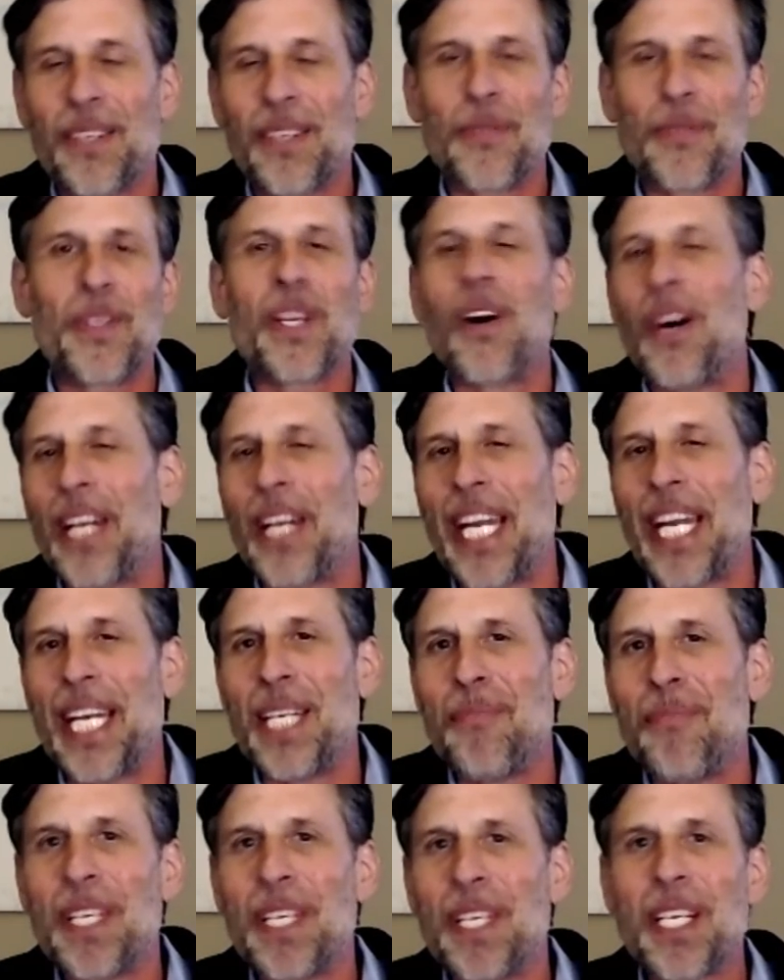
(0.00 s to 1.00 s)
we call it
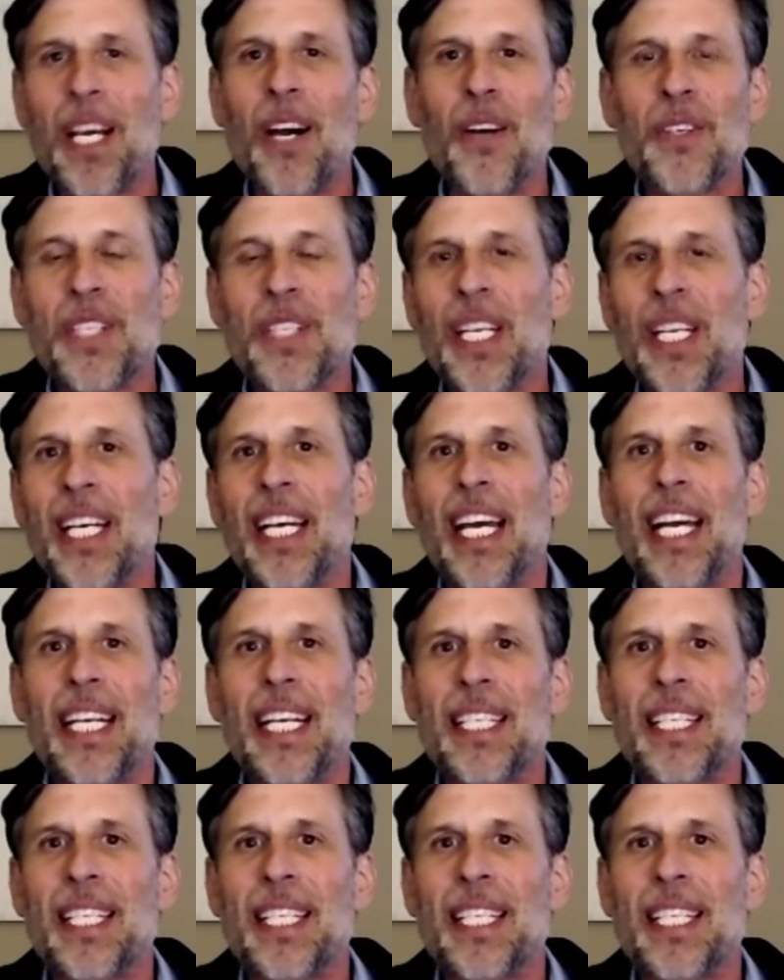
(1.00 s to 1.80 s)
ADP coach, and it